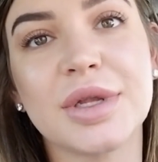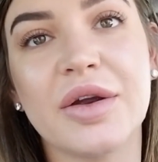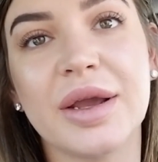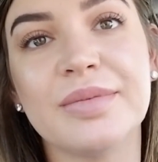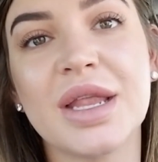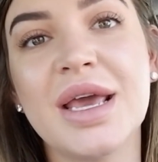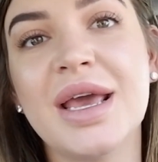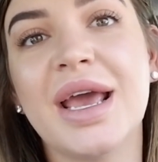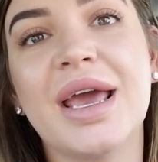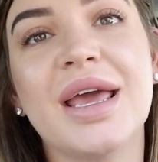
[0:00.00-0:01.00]
All right.
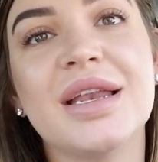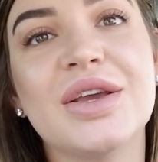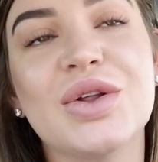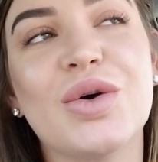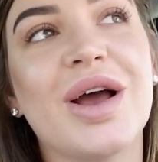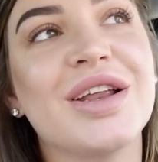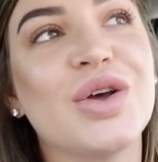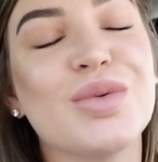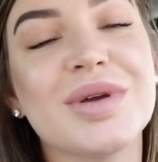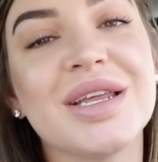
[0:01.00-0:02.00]
And you know, I
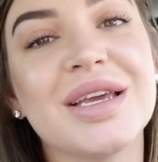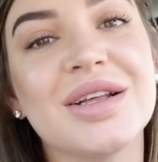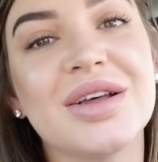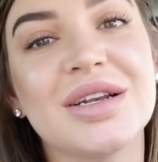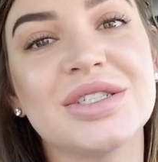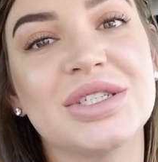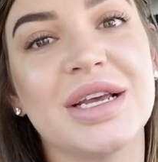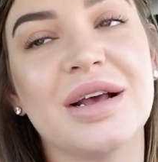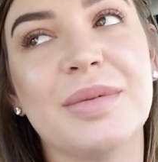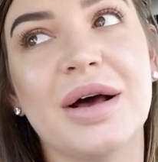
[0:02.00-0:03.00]
know I'm gonna get a lot of
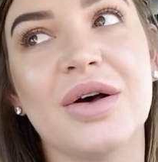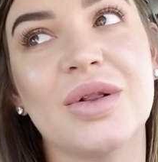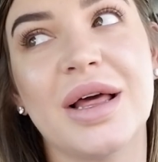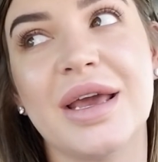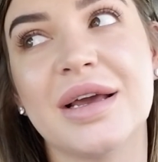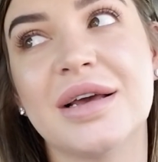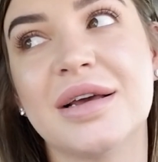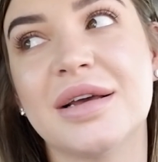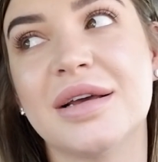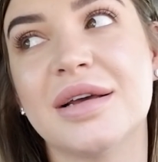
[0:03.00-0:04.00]
shit about like
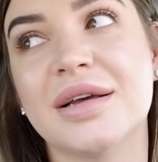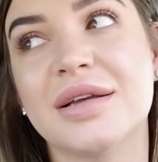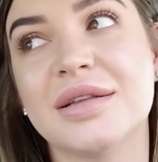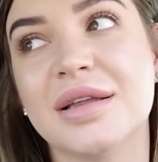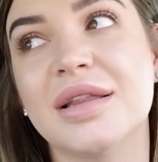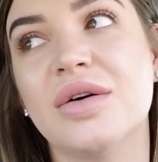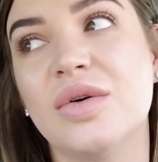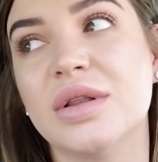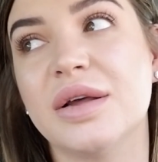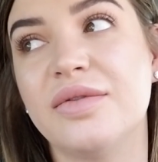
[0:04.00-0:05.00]
the
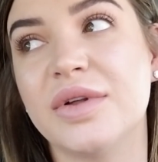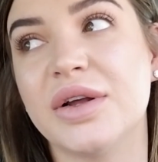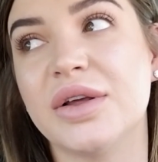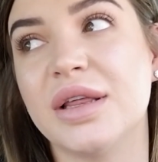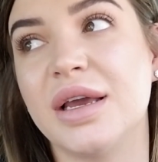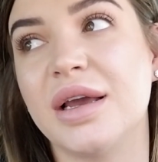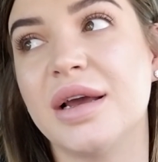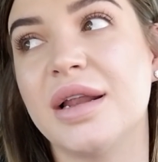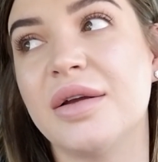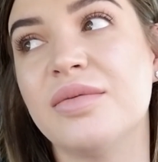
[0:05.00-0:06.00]
whole lip filler
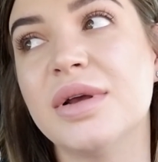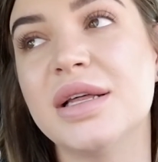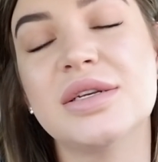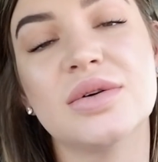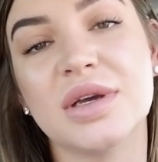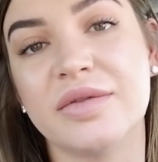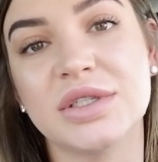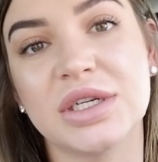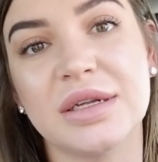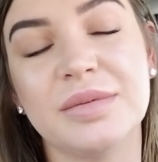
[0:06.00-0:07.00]
thing, and I really don't give
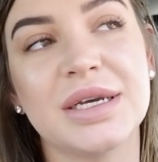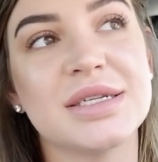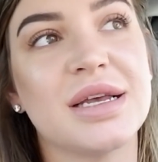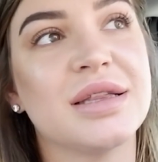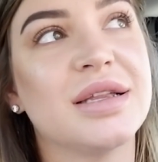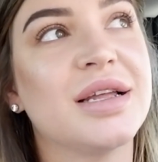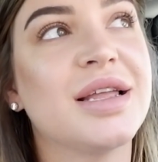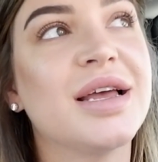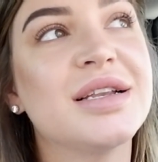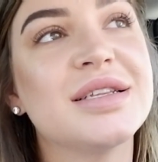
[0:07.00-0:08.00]
a shit because at
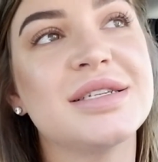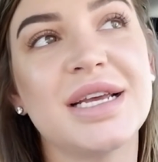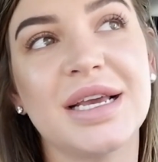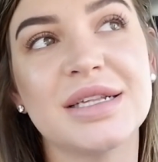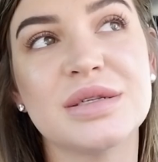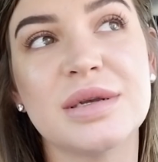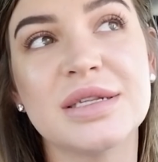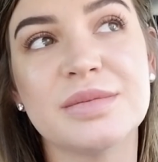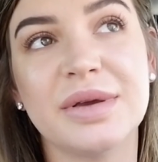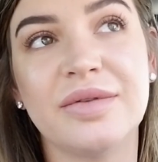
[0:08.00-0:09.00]
the end of the day,
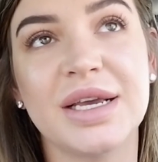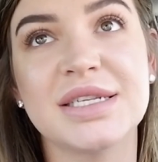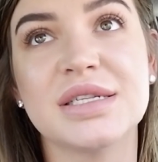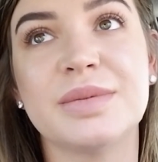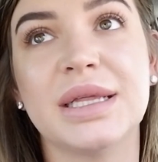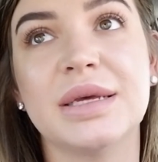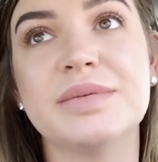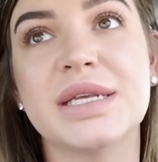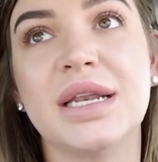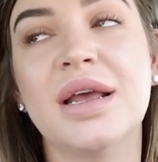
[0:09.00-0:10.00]
it's my face, it's my
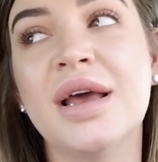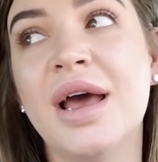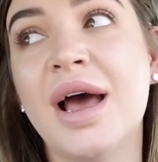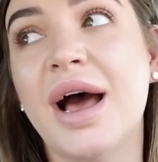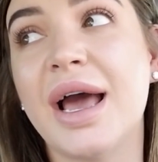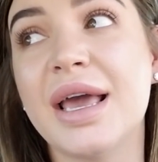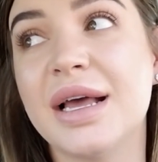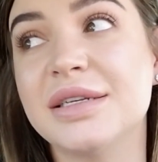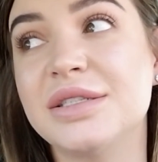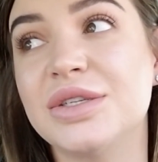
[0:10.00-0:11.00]
lips, and I
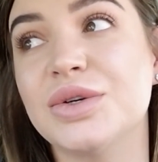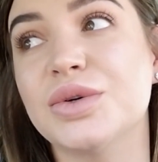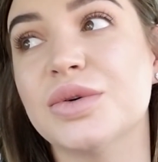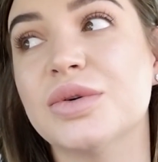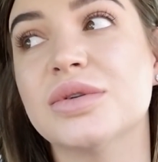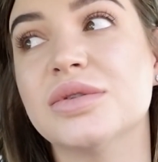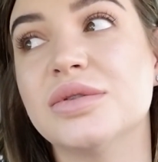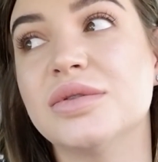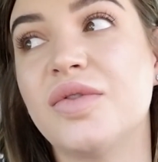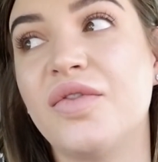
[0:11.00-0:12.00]
had to
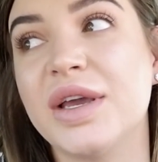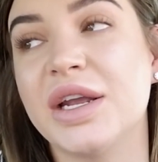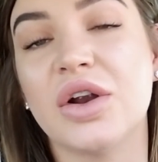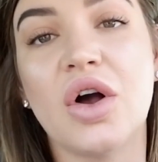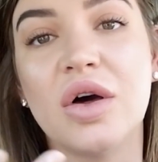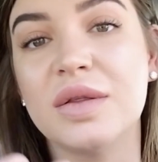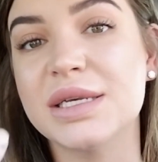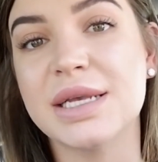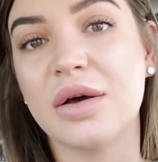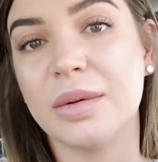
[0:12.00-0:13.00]
figure all
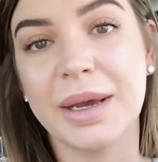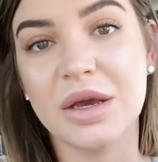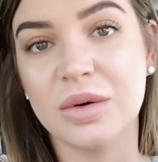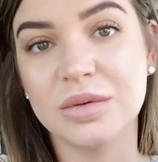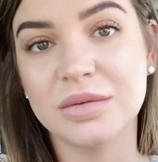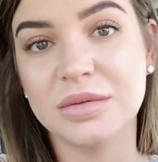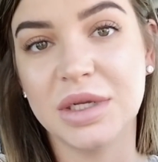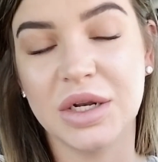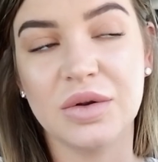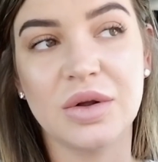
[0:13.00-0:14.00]
this out on my own.
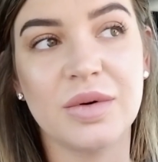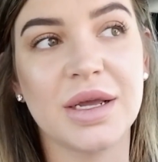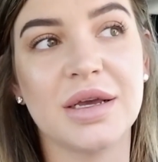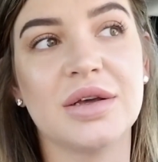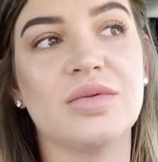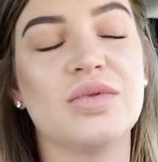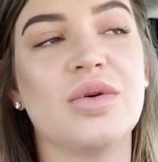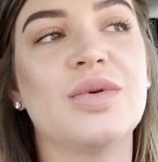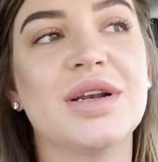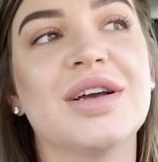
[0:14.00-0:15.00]
You know, no
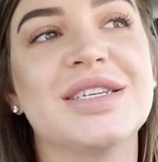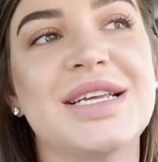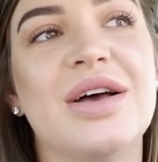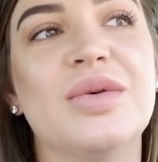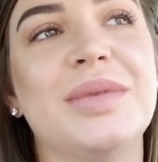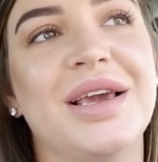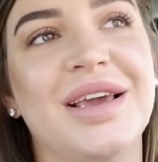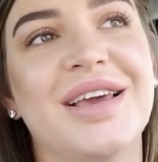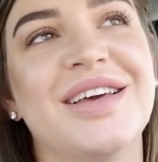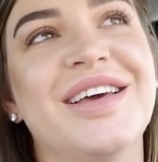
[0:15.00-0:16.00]
one could tell
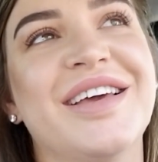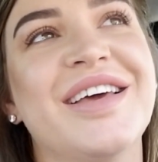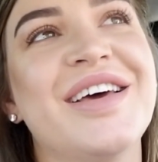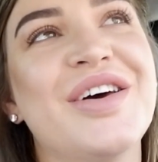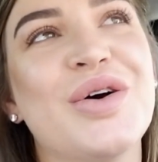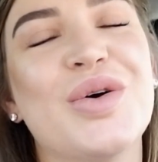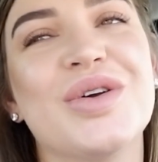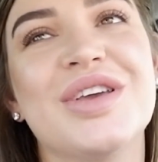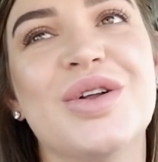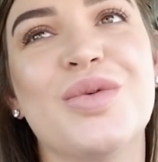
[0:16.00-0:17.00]
me,
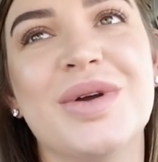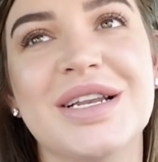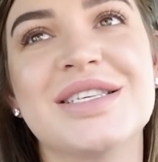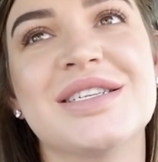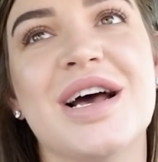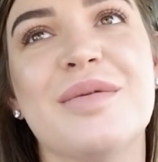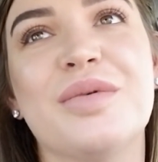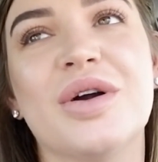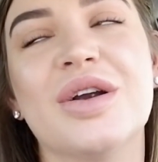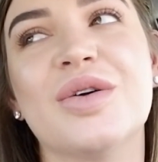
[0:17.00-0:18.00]
you know, when to
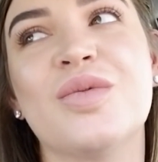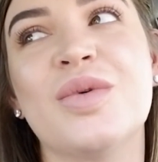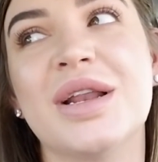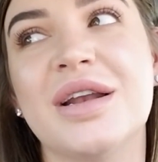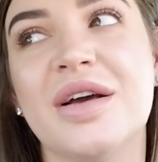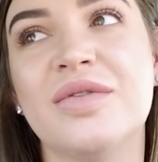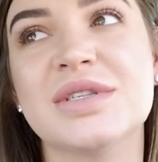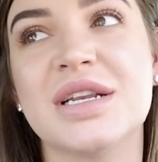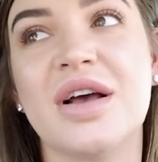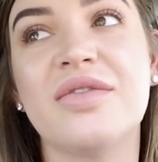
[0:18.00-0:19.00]
stop or when enough
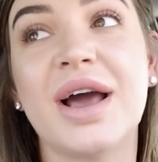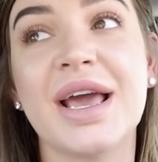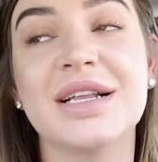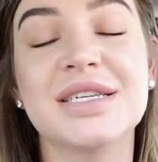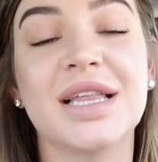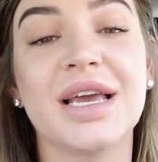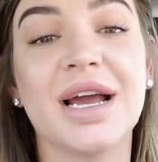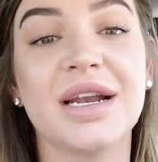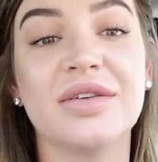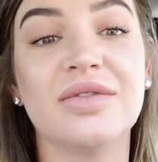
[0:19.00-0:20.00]
was enough. I had to like
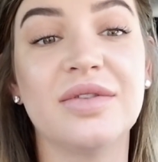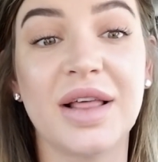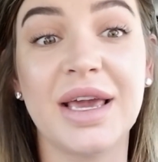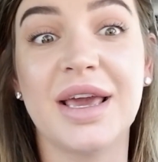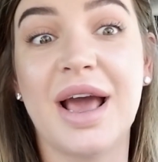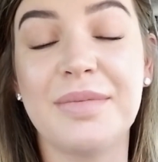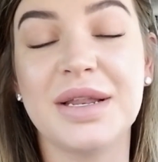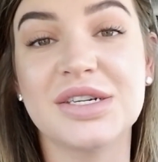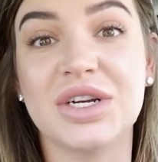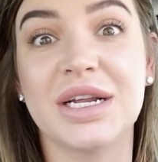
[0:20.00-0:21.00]
kind of, like it
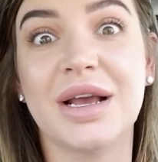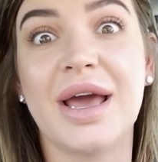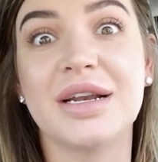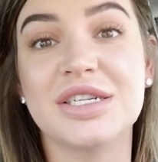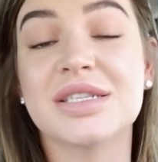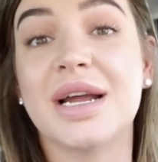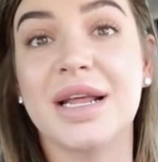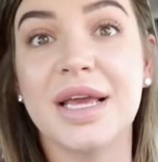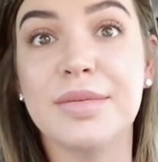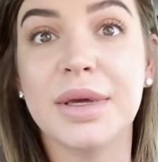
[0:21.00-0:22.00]
happened yesterday, it had to just
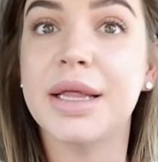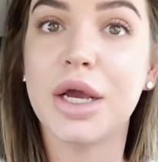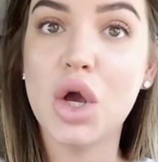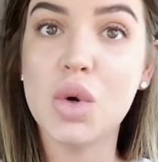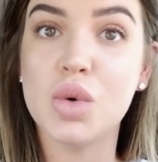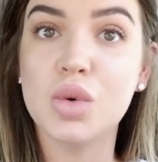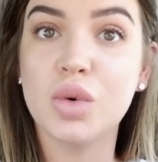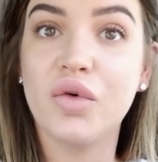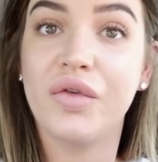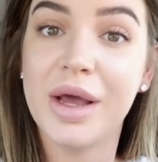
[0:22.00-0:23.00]
kind of hit me like, oh,
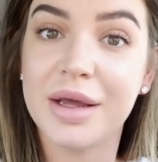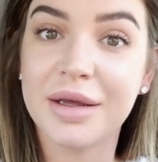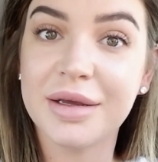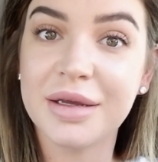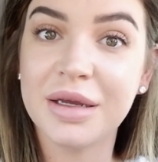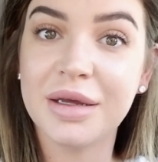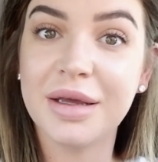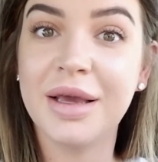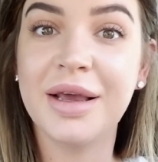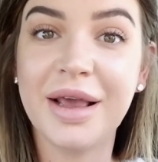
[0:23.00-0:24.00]
fuck.
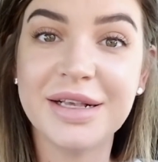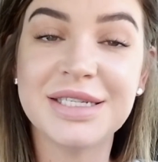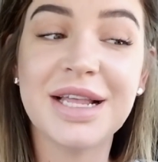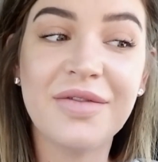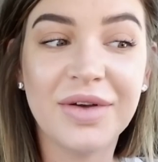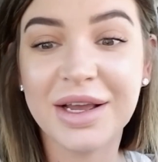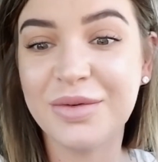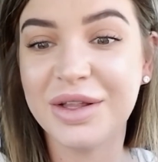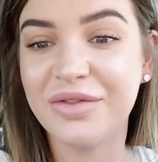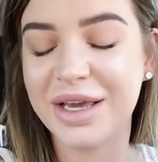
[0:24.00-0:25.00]
Stop
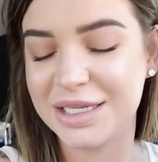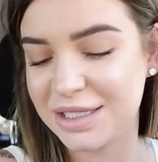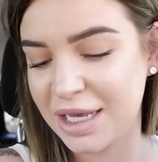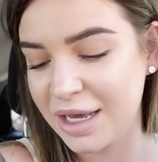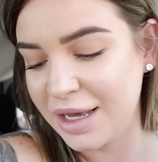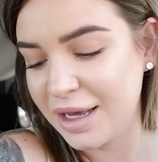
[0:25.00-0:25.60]
fucking with your face.